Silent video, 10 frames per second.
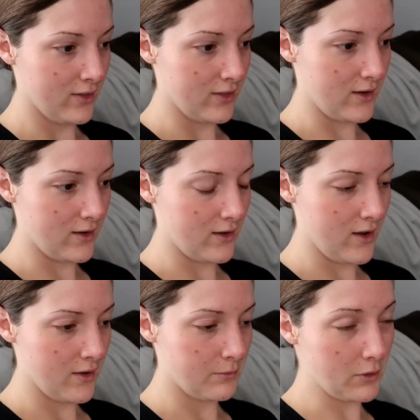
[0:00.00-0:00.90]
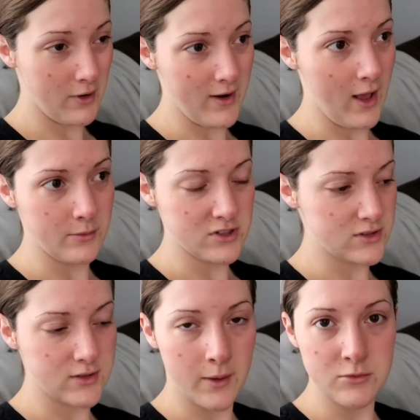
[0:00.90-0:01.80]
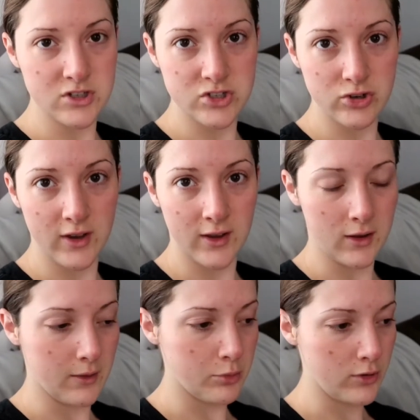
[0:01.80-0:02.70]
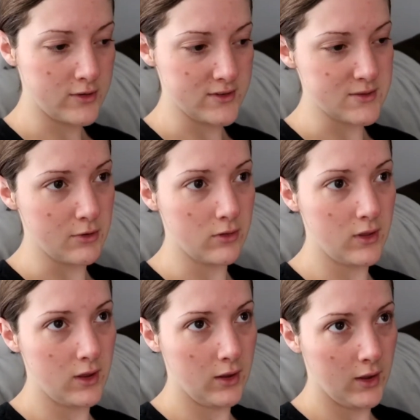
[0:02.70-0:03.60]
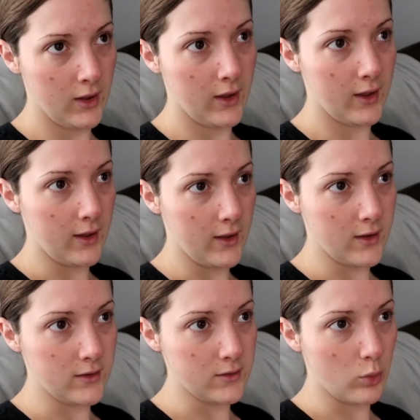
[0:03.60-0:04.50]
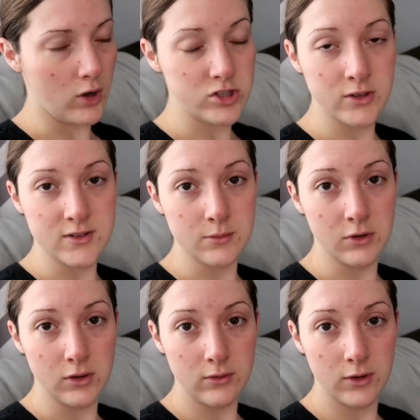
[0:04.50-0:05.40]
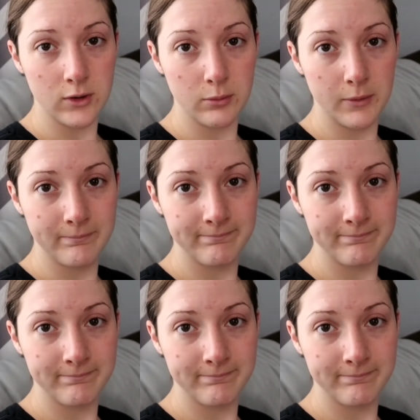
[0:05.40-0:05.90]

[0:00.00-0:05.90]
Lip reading: But right now I'm just drinking a protein smoothie and watching some YouTube.